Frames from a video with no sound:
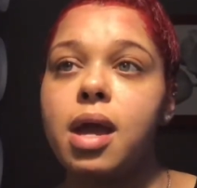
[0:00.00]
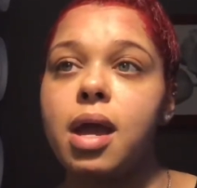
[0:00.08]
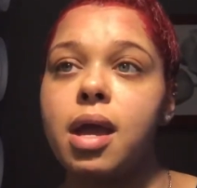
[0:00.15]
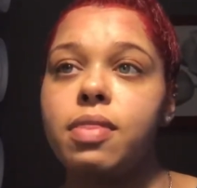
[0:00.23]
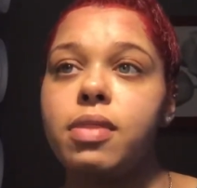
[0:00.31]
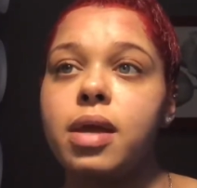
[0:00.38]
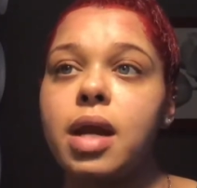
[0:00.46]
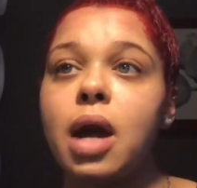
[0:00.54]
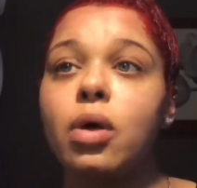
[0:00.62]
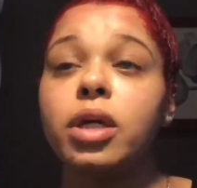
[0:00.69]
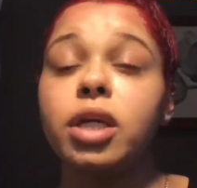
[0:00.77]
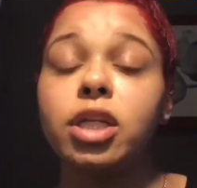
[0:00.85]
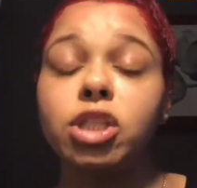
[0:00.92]
and then I'll
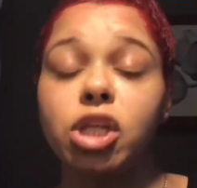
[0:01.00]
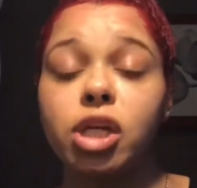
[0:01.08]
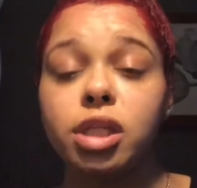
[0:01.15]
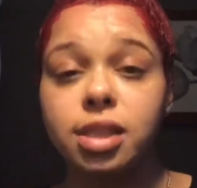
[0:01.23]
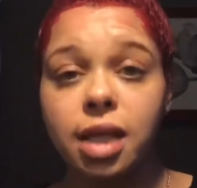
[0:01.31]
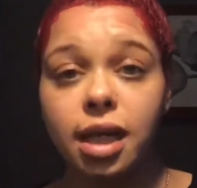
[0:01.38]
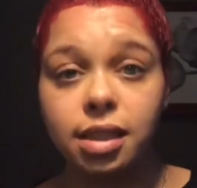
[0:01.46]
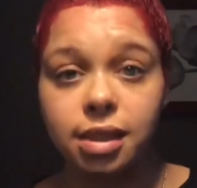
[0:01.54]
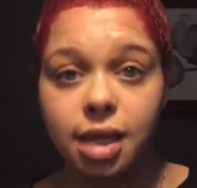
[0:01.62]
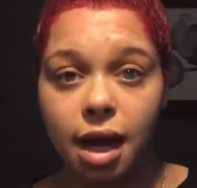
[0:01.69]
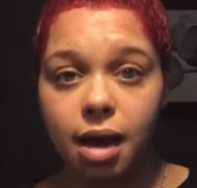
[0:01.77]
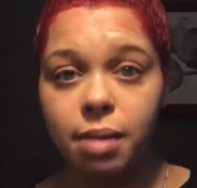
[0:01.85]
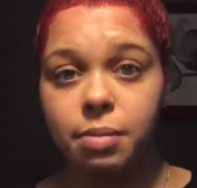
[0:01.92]
condition it a second
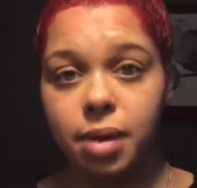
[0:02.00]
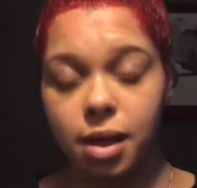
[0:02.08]
time.